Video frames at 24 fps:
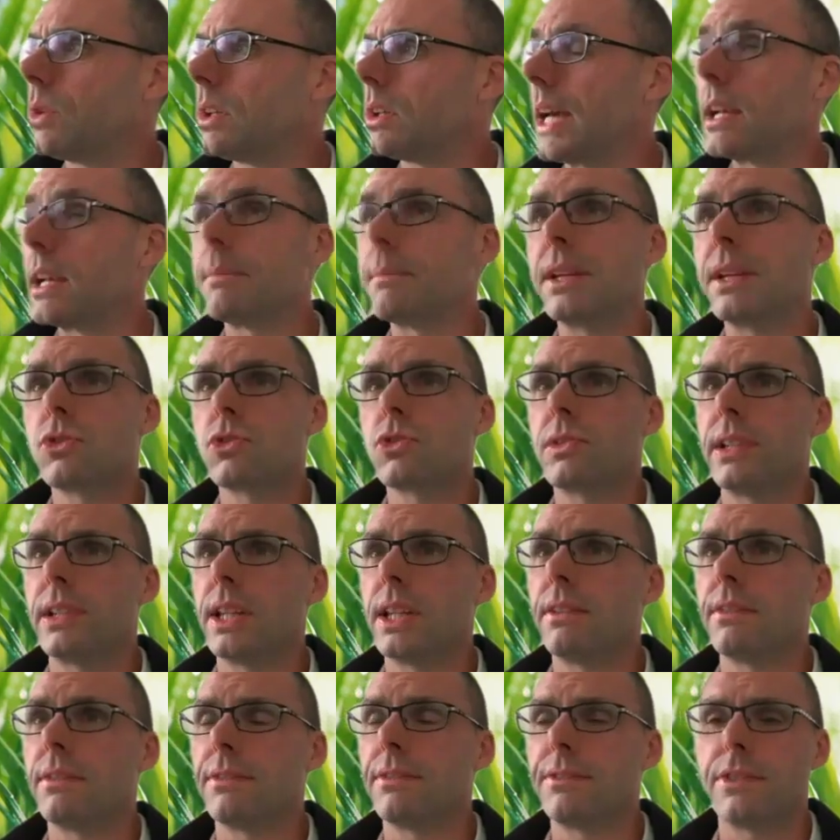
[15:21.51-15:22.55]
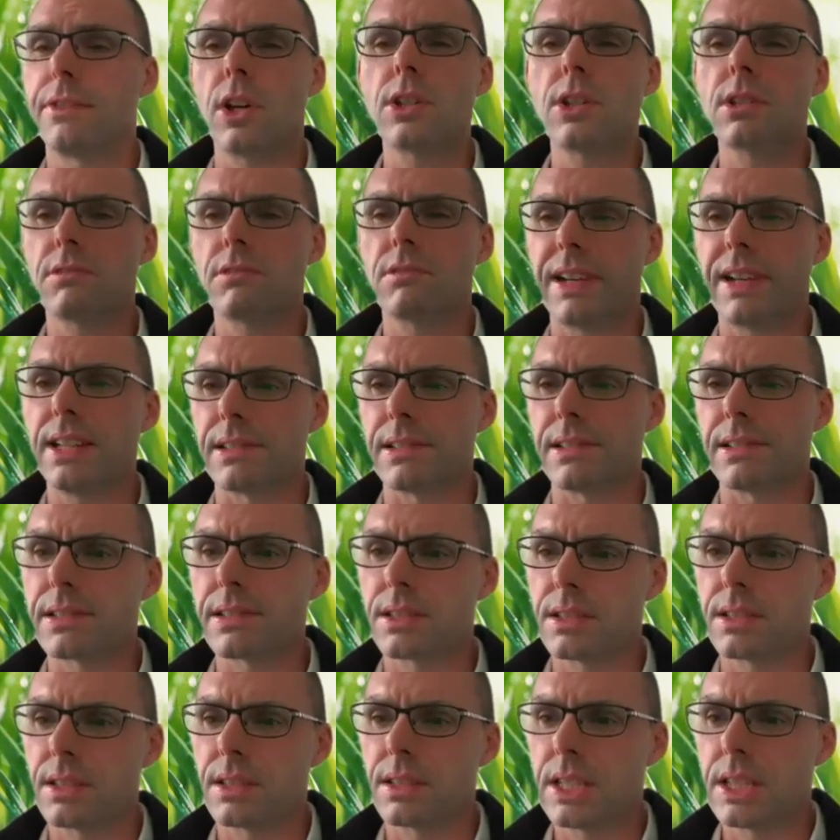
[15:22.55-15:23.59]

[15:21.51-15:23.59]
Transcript: elementary first graders